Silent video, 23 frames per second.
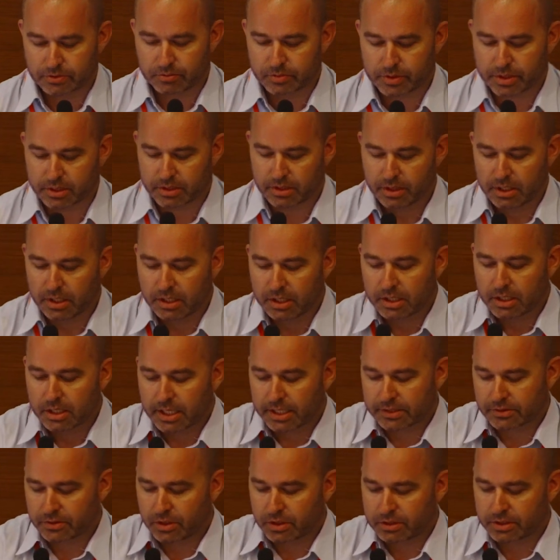I want to
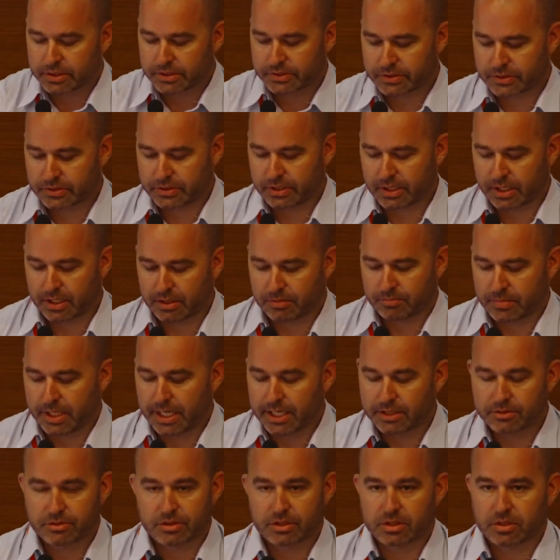acknowledge
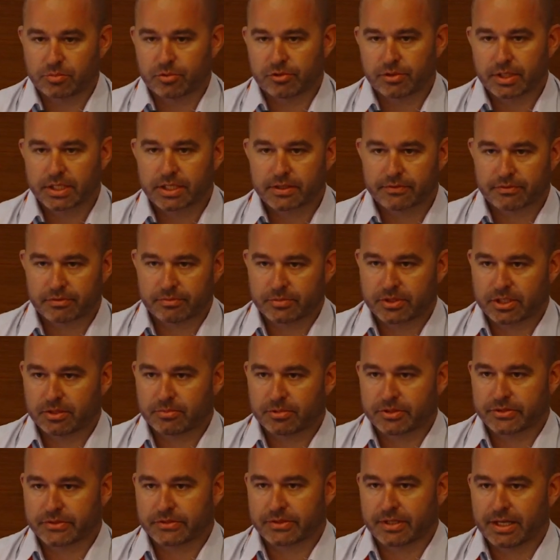Adrian and Marika from
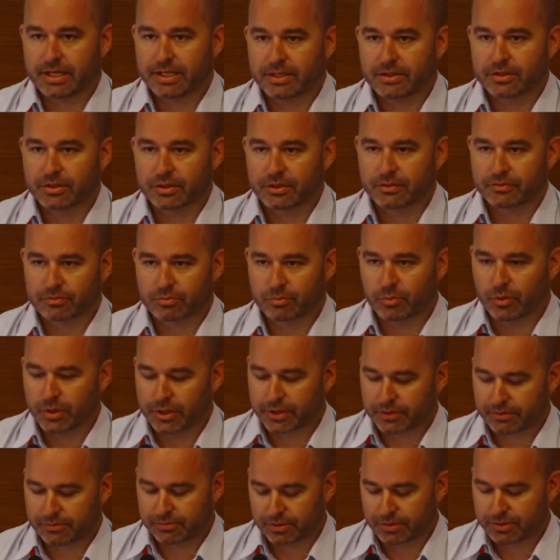DBCA who've
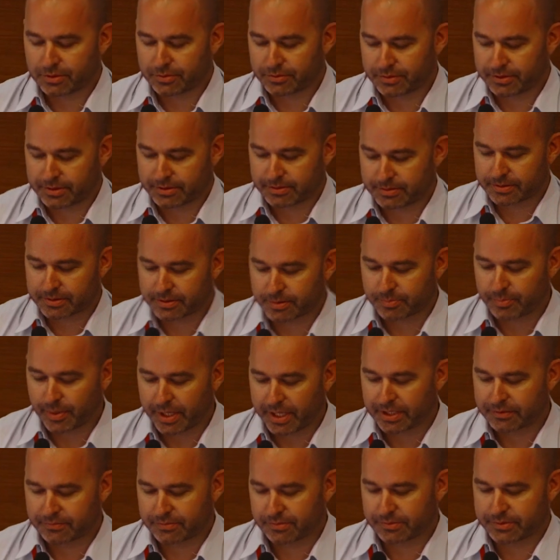worked through all the
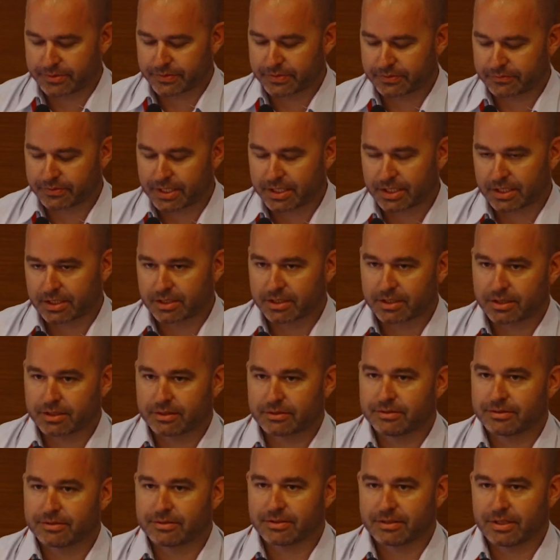painfulness of getting
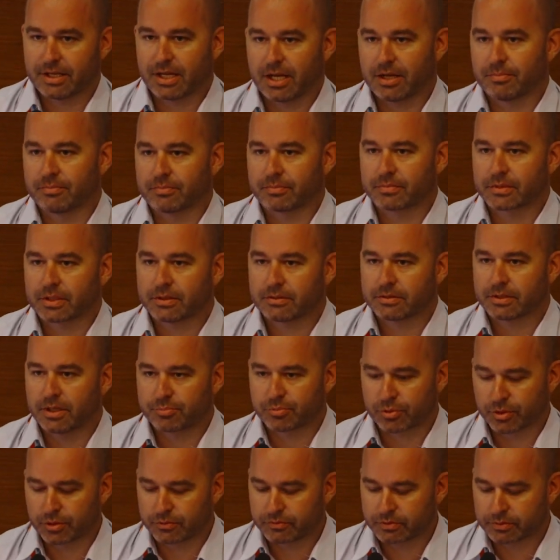
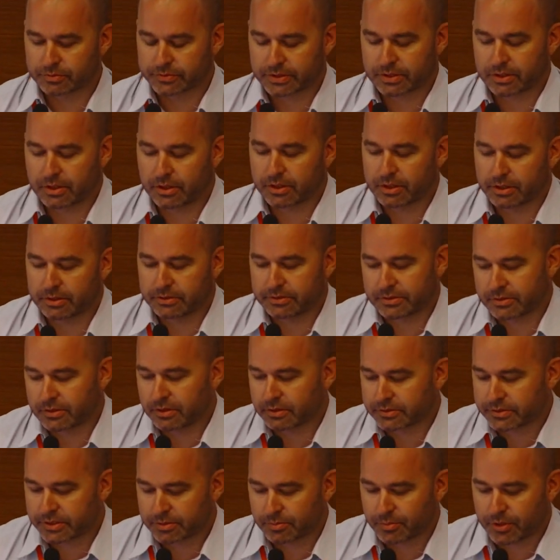approvals to go into
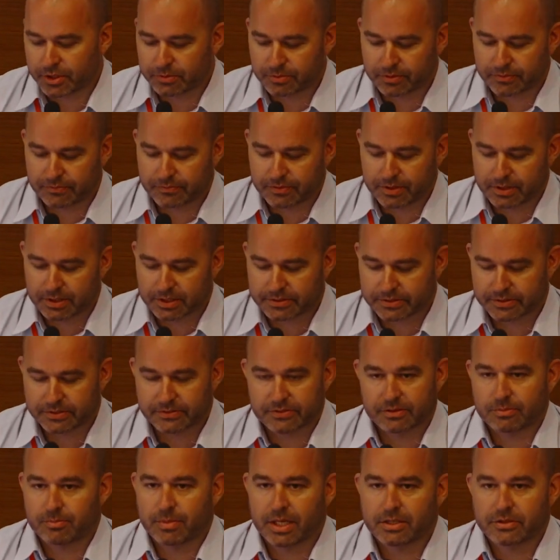toxic mode with
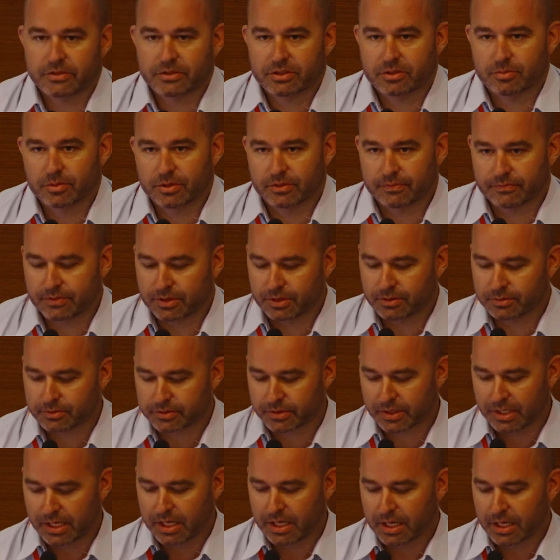Felixers and managing them in the field.
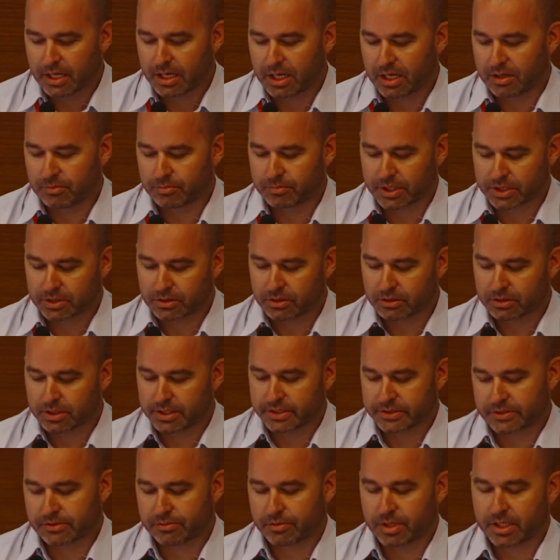My
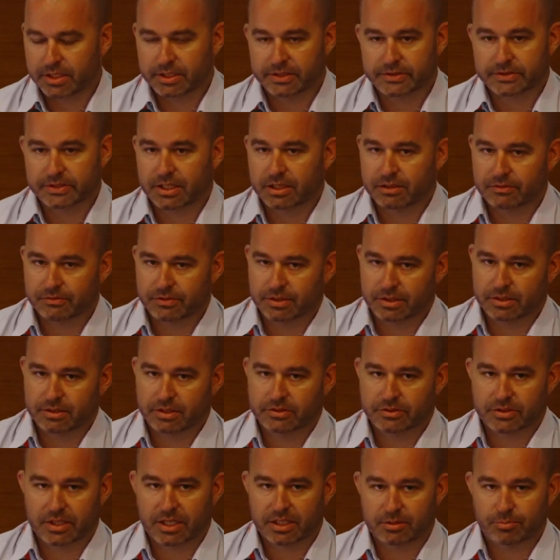colleagues Durrani Sullivan
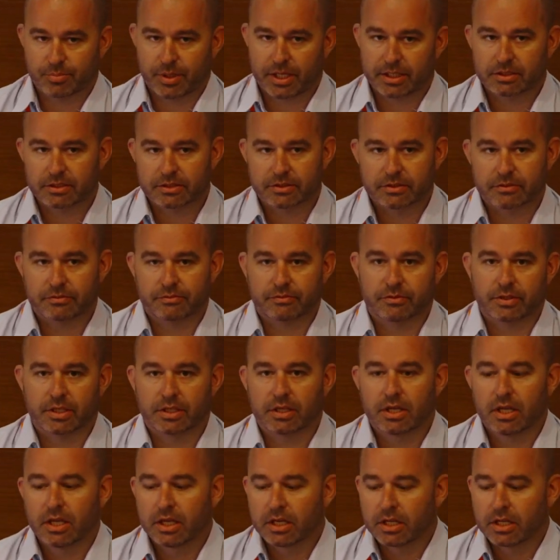and Jane Puntland for